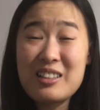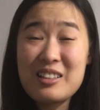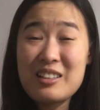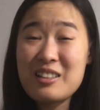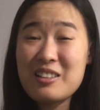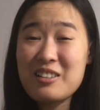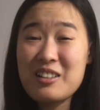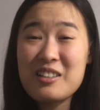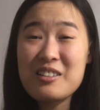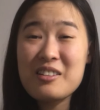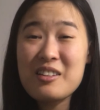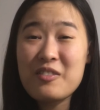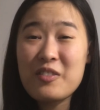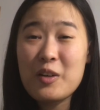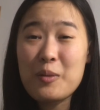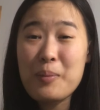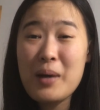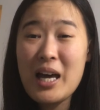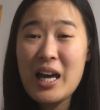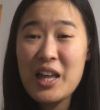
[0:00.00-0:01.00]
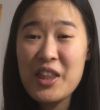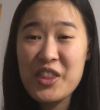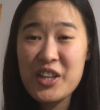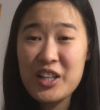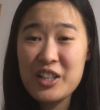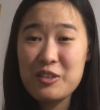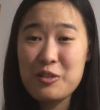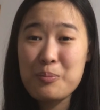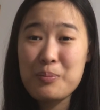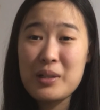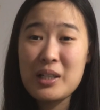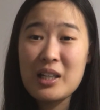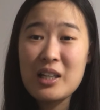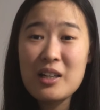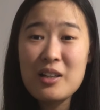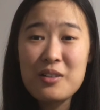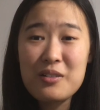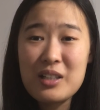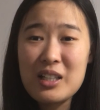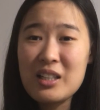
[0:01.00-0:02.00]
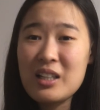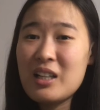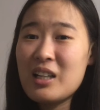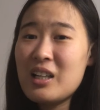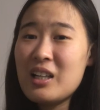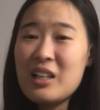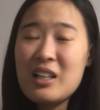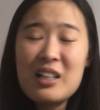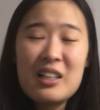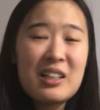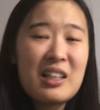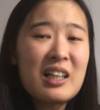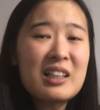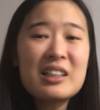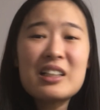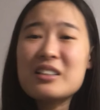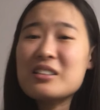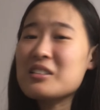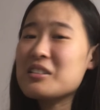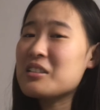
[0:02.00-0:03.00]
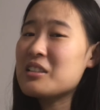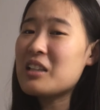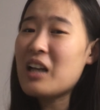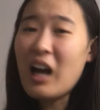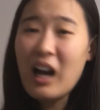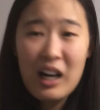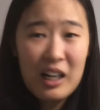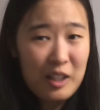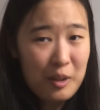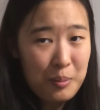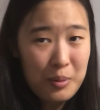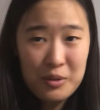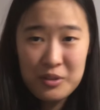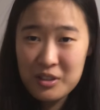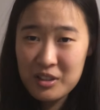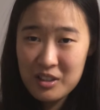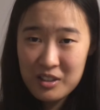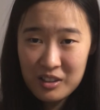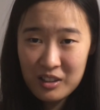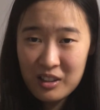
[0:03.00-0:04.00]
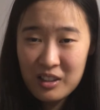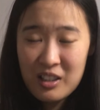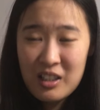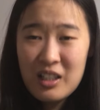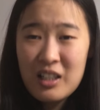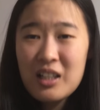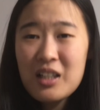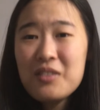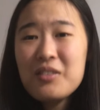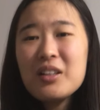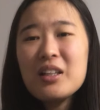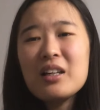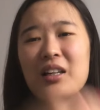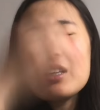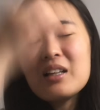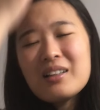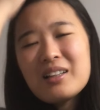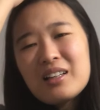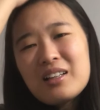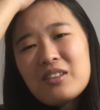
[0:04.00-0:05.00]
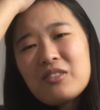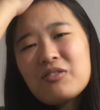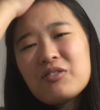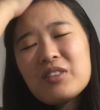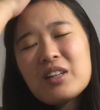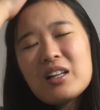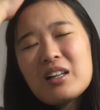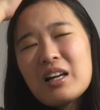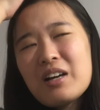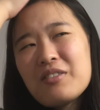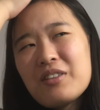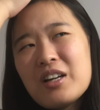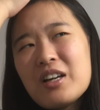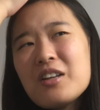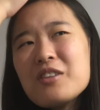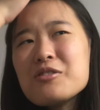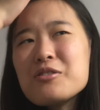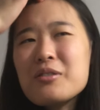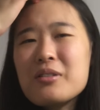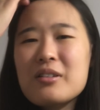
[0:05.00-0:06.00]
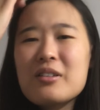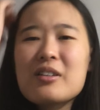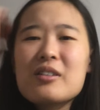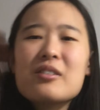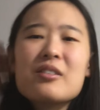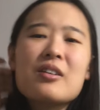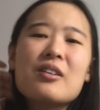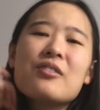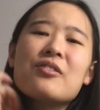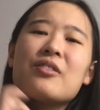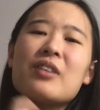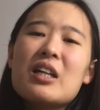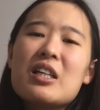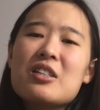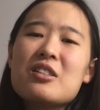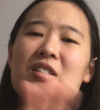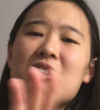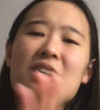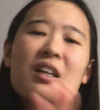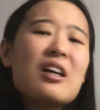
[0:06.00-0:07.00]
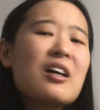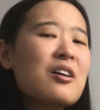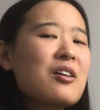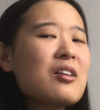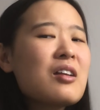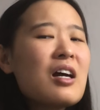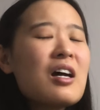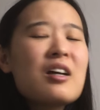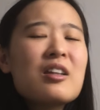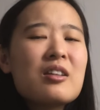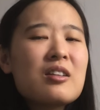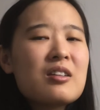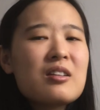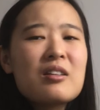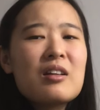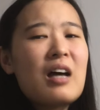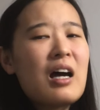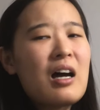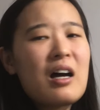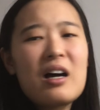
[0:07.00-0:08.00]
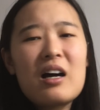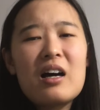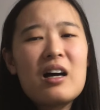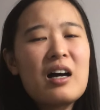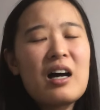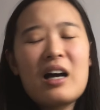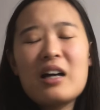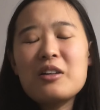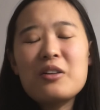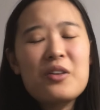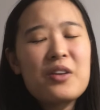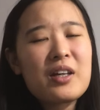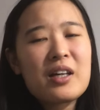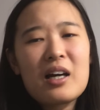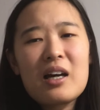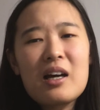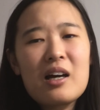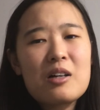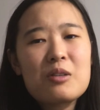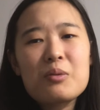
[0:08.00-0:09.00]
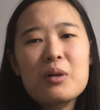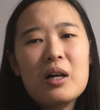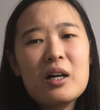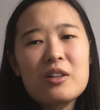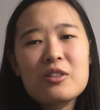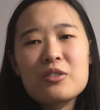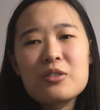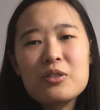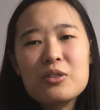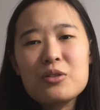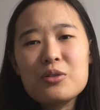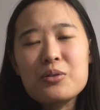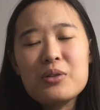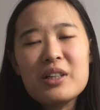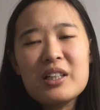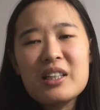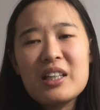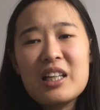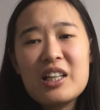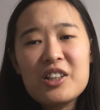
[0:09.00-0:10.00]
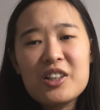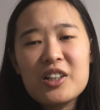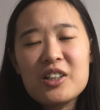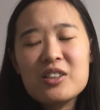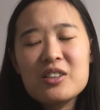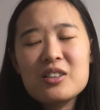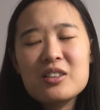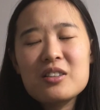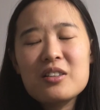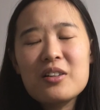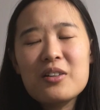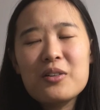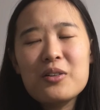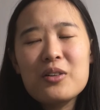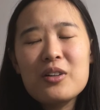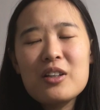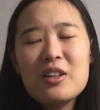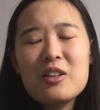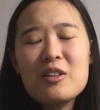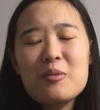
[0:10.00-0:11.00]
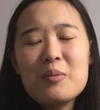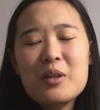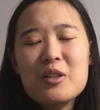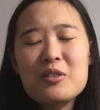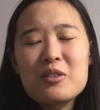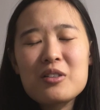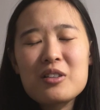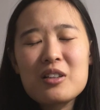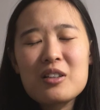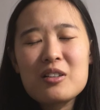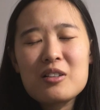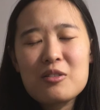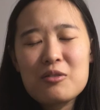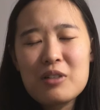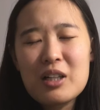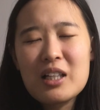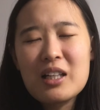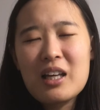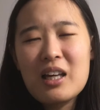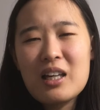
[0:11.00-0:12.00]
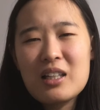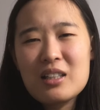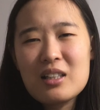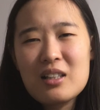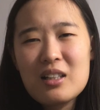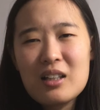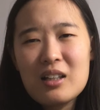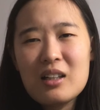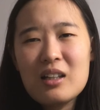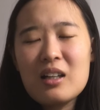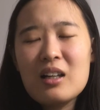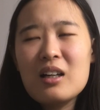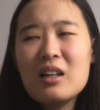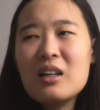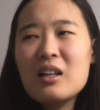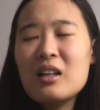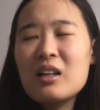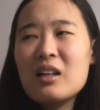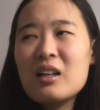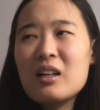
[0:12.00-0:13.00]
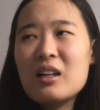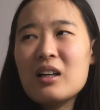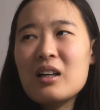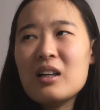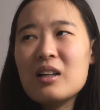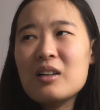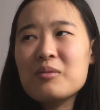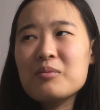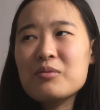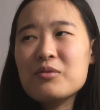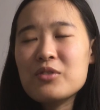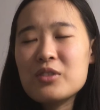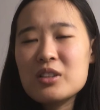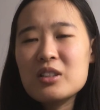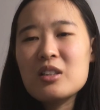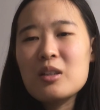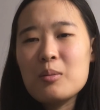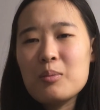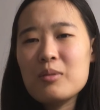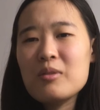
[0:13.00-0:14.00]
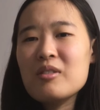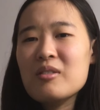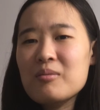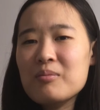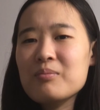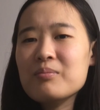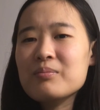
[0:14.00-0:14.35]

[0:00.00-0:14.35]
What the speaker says: they're encephalopathic to begin with, that is not a procedure. And if they have history of HE, I don't think IR will actually do it either. So you need to make sure they're the right candidate for tips.